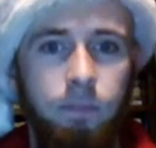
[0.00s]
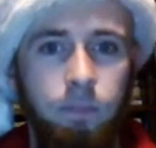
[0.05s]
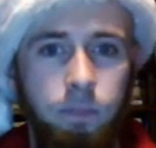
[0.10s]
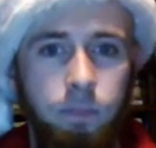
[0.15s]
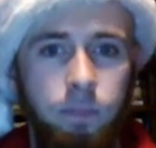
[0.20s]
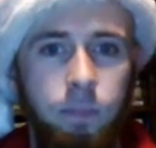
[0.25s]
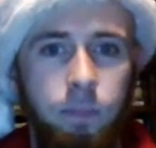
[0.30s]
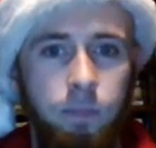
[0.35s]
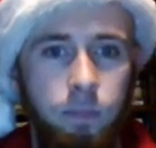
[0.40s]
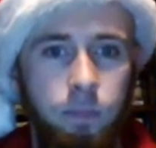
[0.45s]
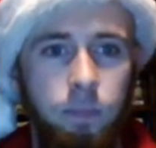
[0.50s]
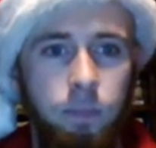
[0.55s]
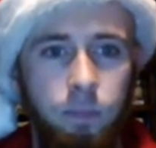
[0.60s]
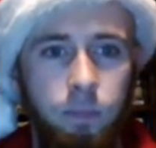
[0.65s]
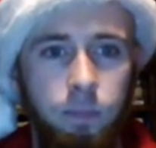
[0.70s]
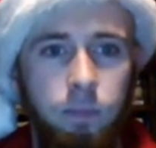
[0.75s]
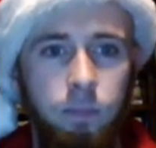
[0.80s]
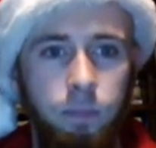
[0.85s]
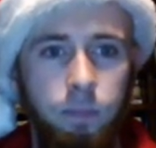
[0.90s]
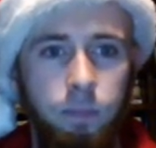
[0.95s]

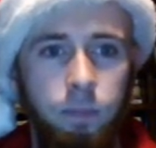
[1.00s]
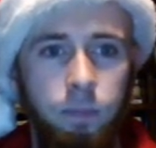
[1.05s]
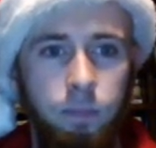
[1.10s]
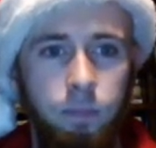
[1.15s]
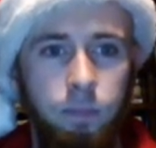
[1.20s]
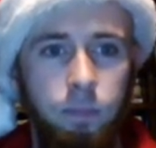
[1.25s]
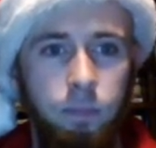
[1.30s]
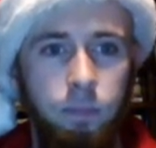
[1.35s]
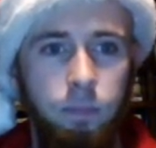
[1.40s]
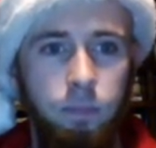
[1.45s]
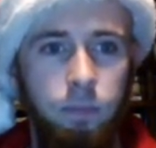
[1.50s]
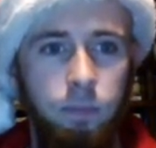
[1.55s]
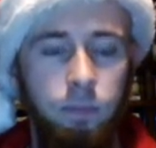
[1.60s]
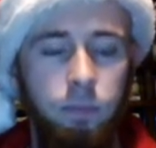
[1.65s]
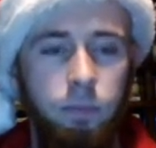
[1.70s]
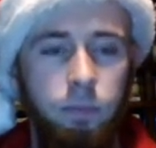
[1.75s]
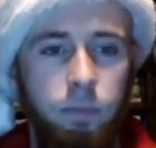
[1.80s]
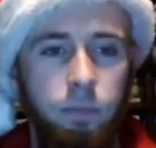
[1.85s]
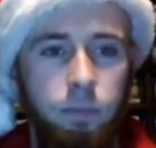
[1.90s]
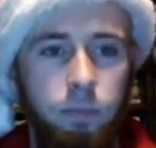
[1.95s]

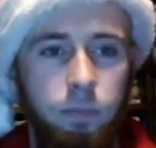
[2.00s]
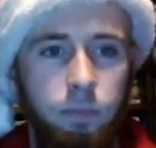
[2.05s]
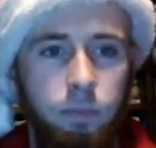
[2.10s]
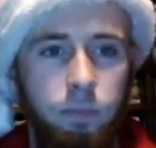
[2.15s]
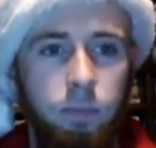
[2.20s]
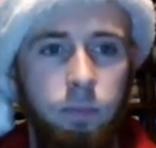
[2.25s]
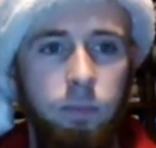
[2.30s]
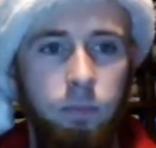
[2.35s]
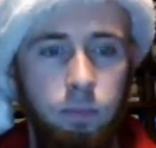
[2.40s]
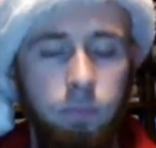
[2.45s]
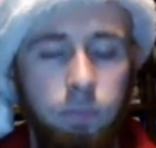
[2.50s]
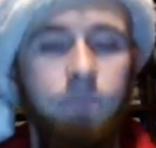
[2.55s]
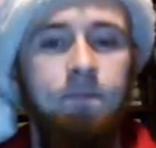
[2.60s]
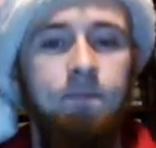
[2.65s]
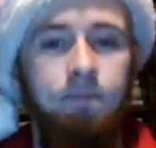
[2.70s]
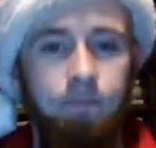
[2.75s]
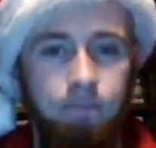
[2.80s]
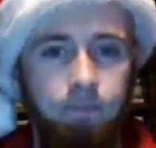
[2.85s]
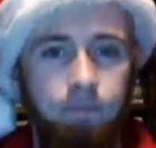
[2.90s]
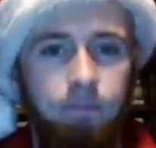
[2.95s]

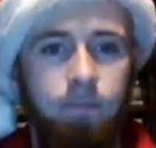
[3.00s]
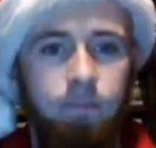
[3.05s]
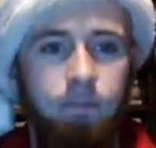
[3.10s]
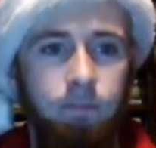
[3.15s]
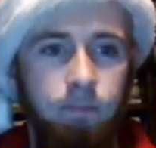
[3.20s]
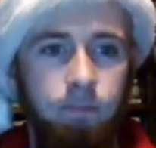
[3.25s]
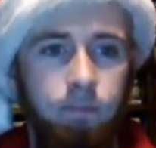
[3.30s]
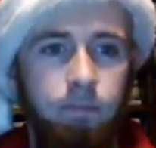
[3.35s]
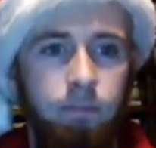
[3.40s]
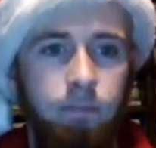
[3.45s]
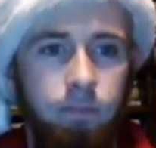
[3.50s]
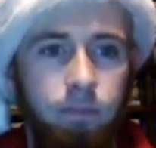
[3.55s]
The person shown says nothing.